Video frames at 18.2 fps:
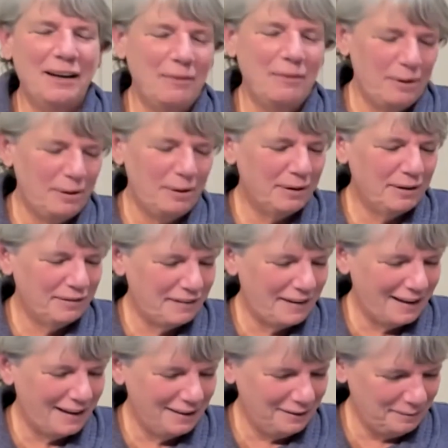we would
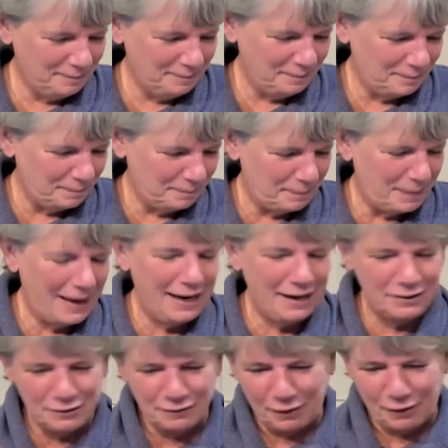have had a
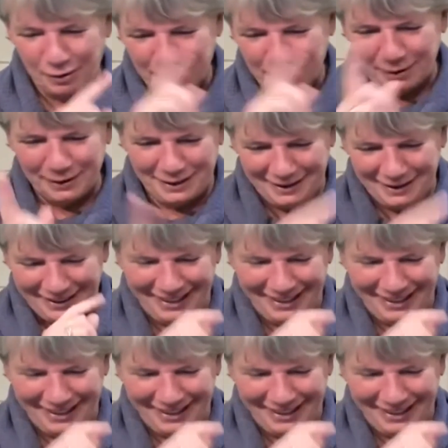page forward.